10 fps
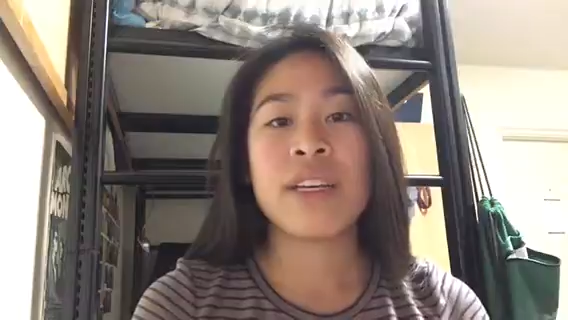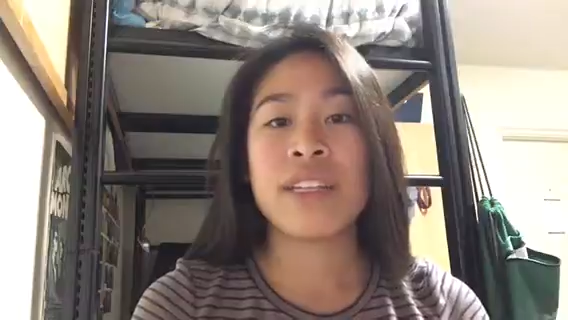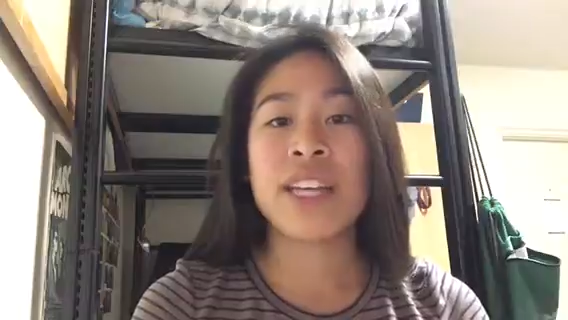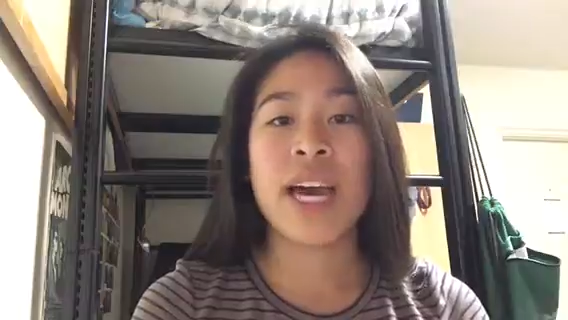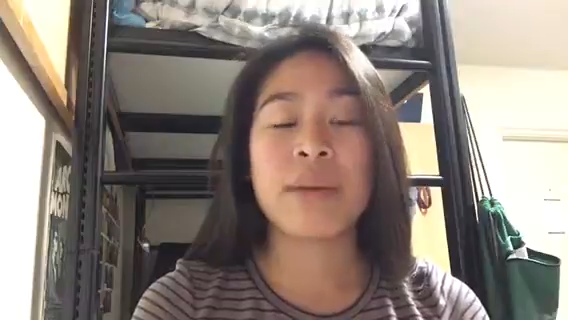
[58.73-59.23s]

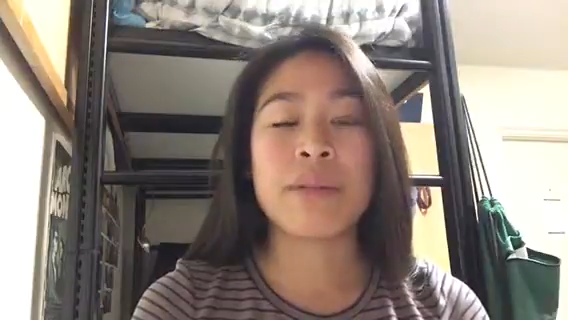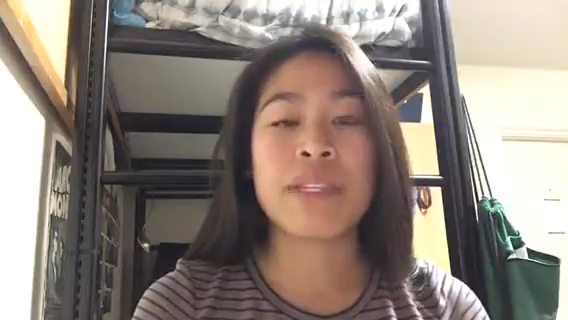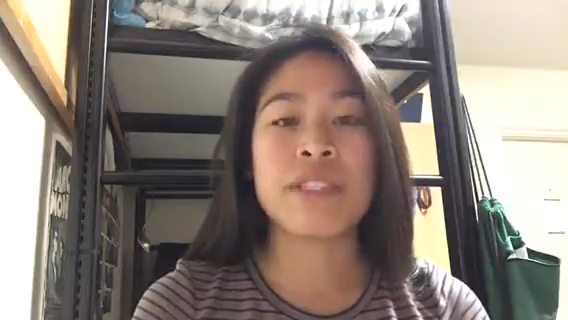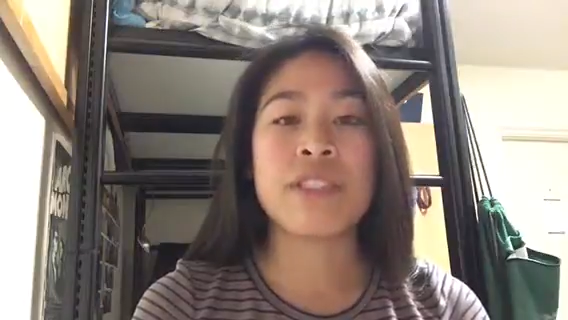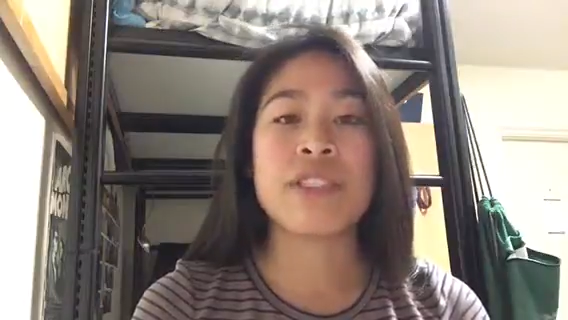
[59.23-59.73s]
The app
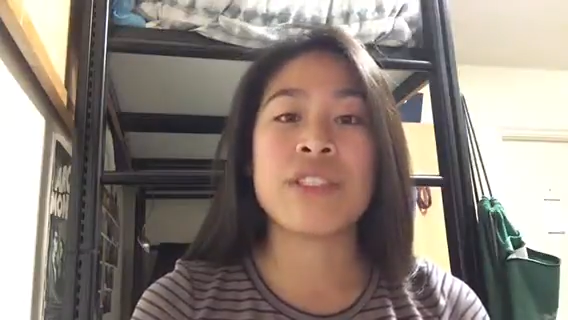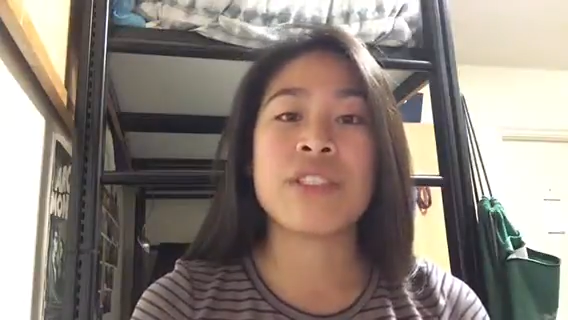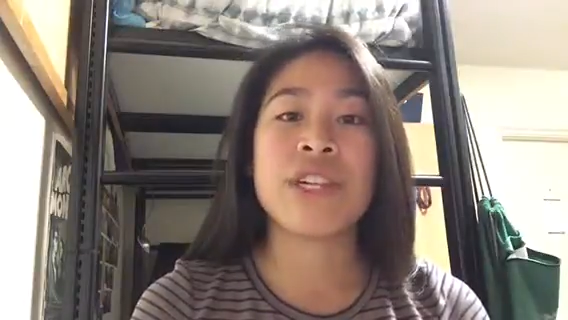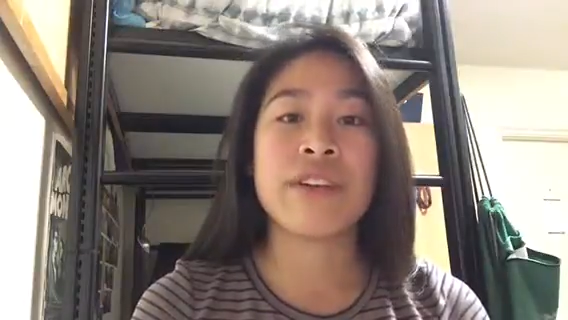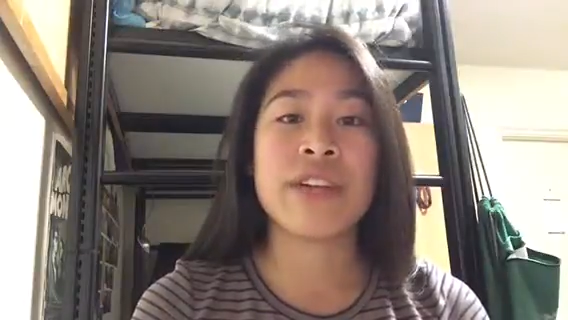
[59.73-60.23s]
can
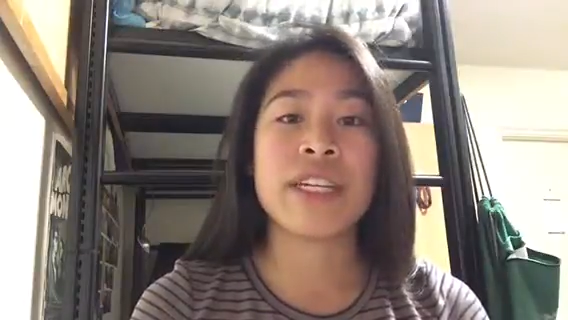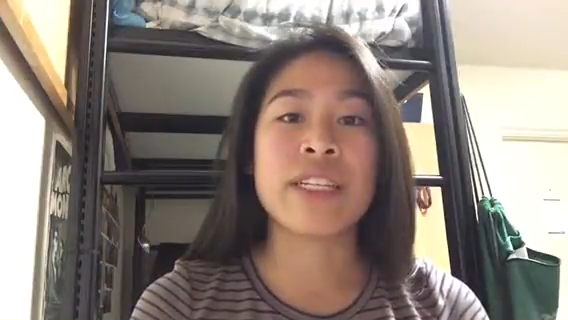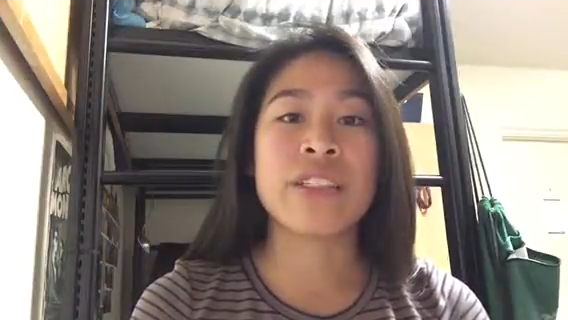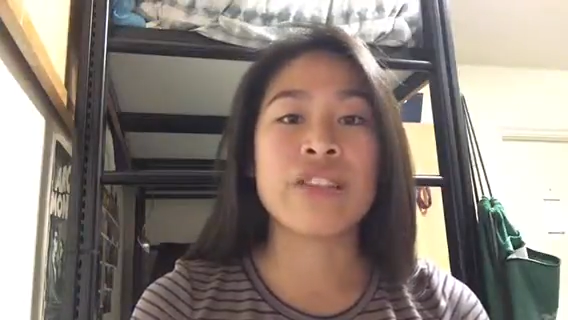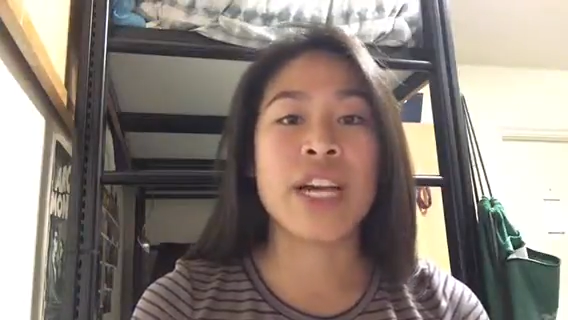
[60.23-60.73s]

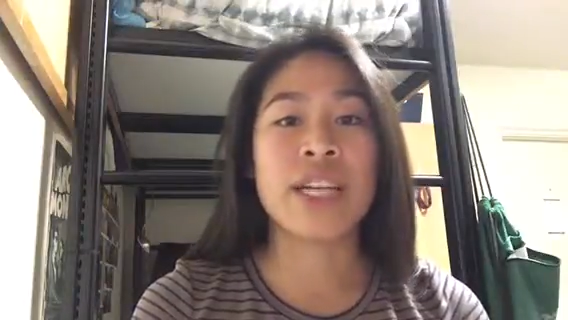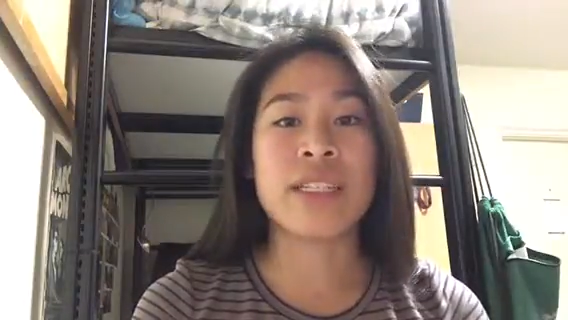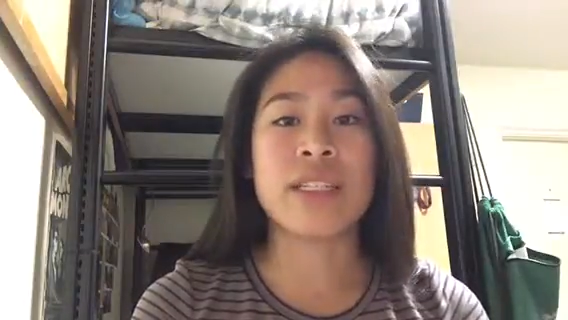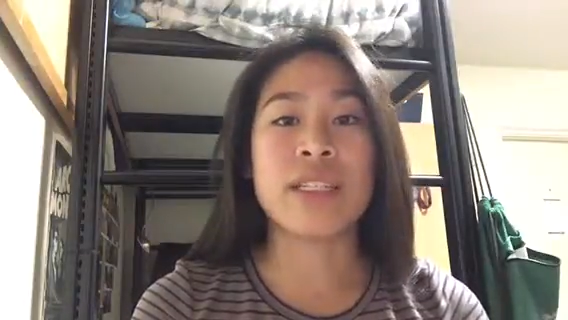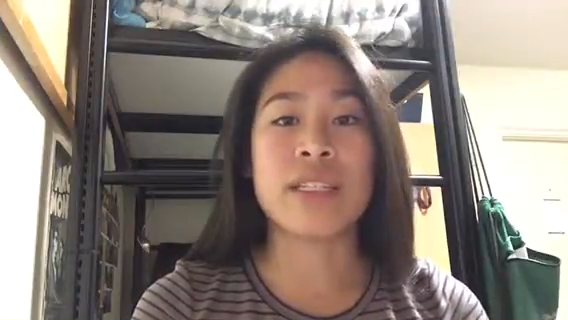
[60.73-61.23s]
directly track
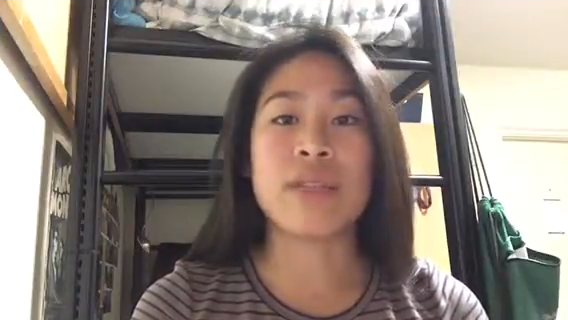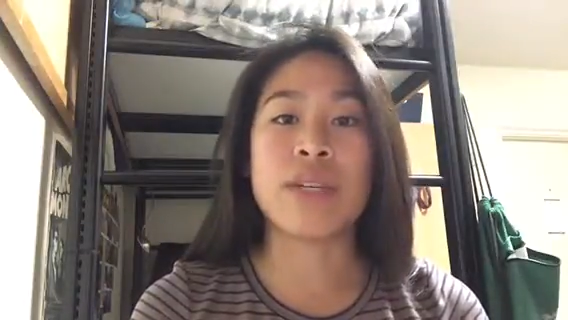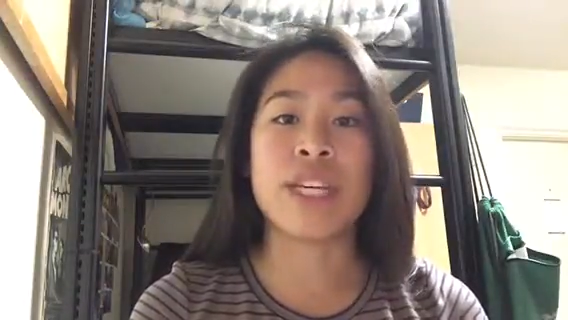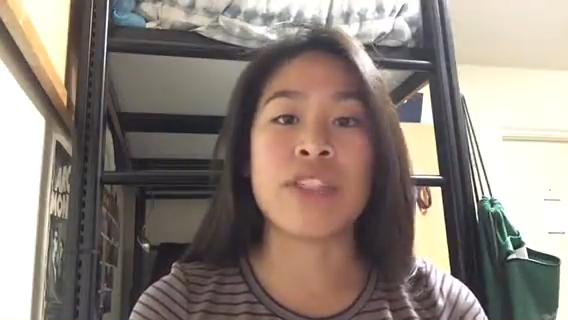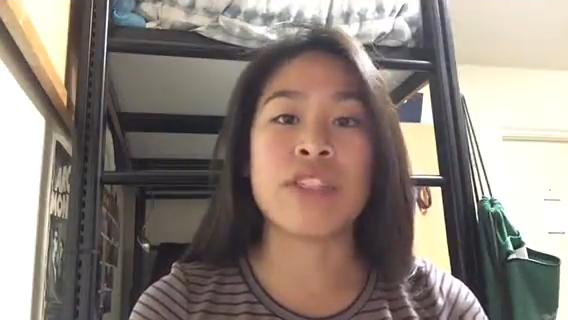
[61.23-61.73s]
the
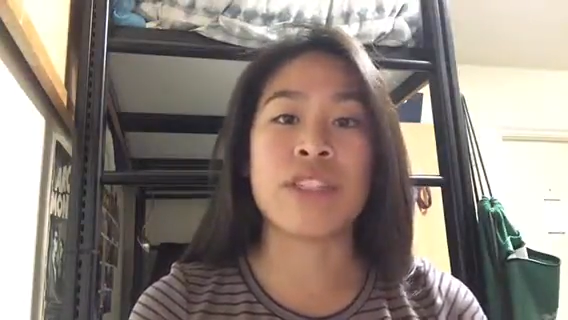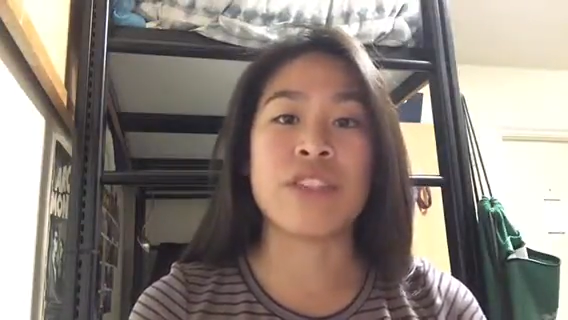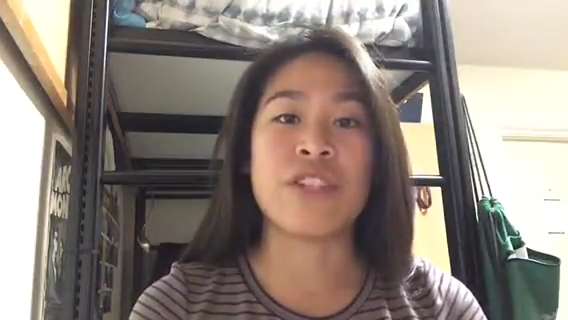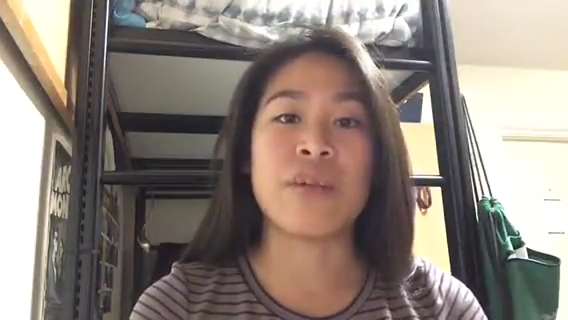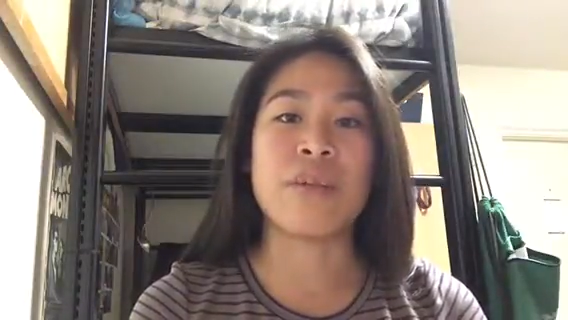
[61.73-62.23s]
location of the
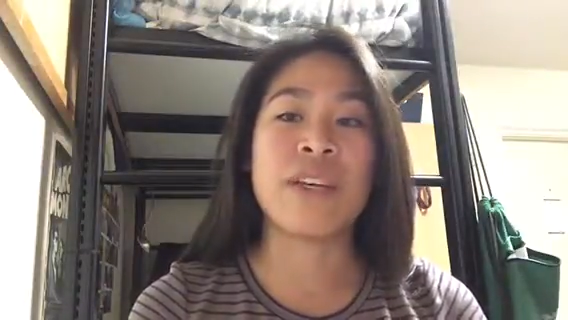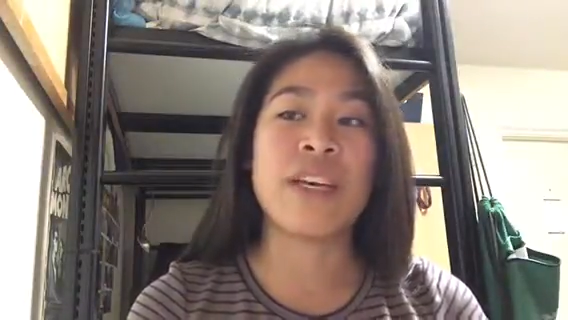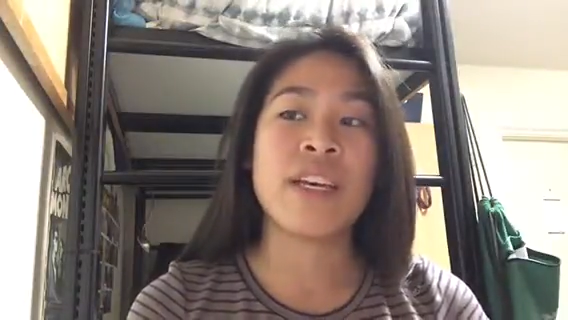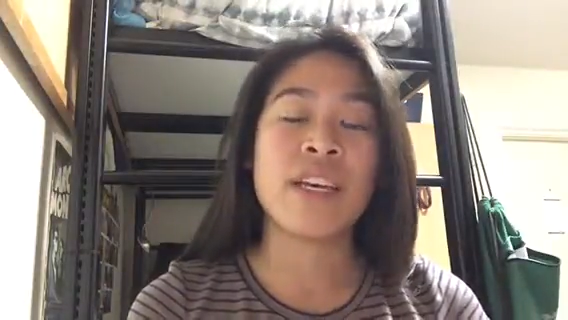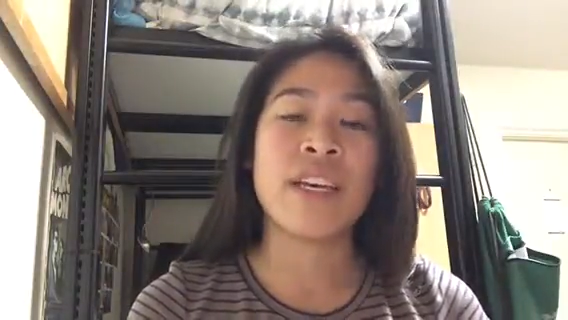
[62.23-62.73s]
chip
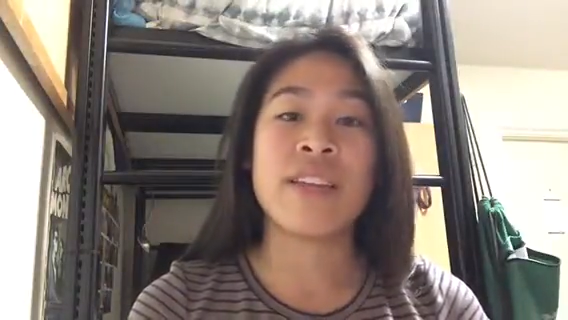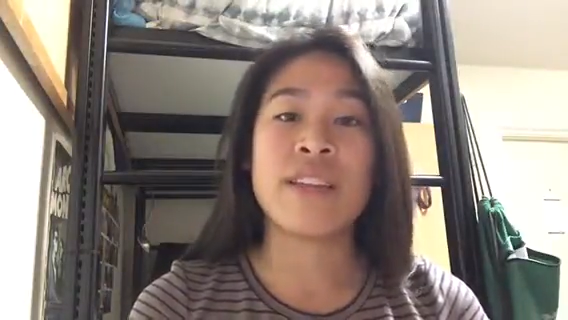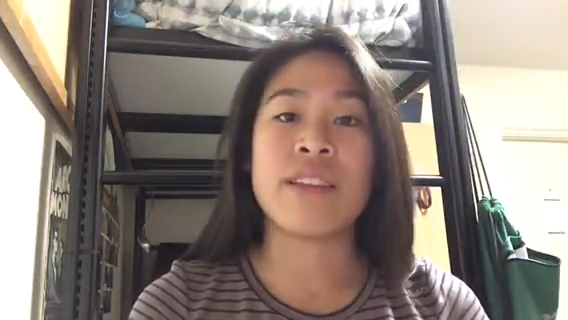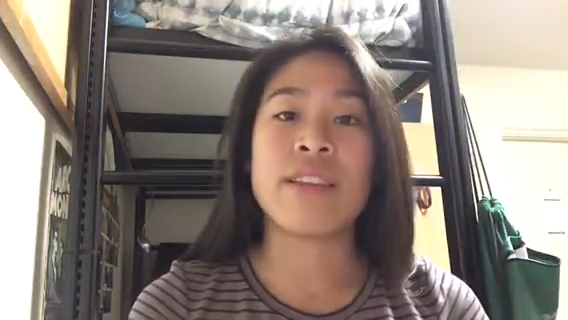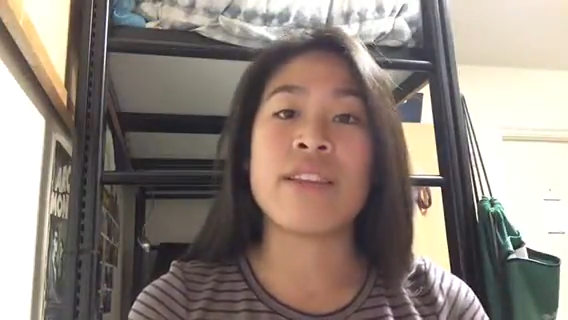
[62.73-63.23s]

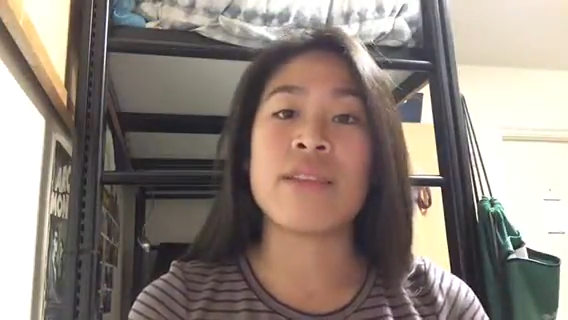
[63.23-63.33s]
and